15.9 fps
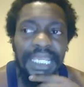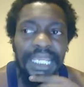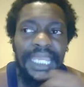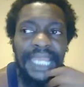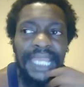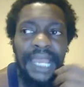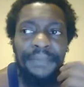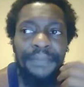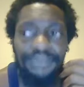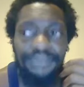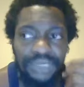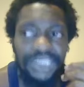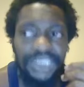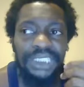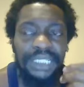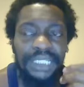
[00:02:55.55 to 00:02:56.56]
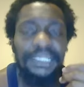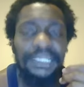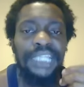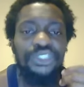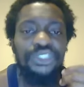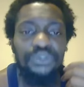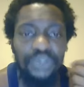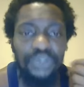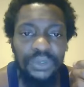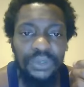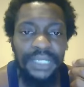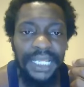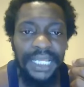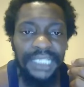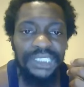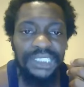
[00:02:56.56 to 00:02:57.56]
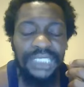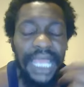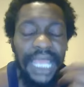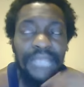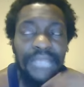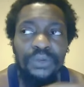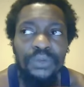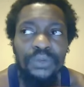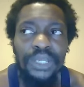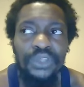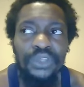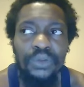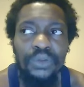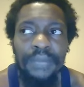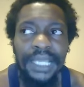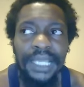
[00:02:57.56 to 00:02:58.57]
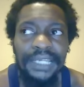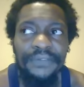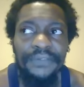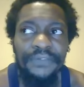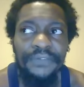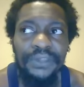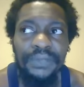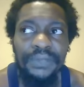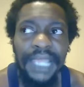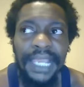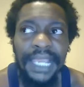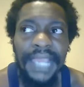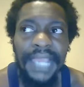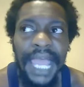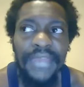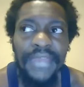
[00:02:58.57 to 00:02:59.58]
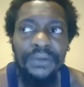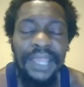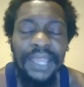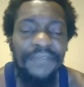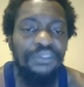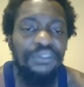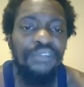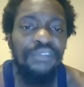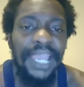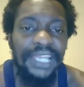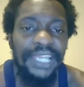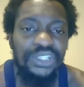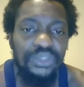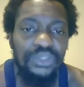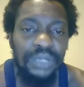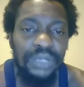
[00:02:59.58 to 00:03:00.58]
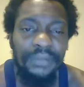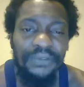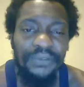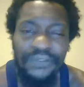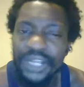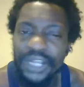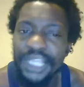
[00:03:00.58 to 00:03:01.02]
And I appreciate that you're doing that. I don't want nobody to feel like I don't have gratitude. I'm a very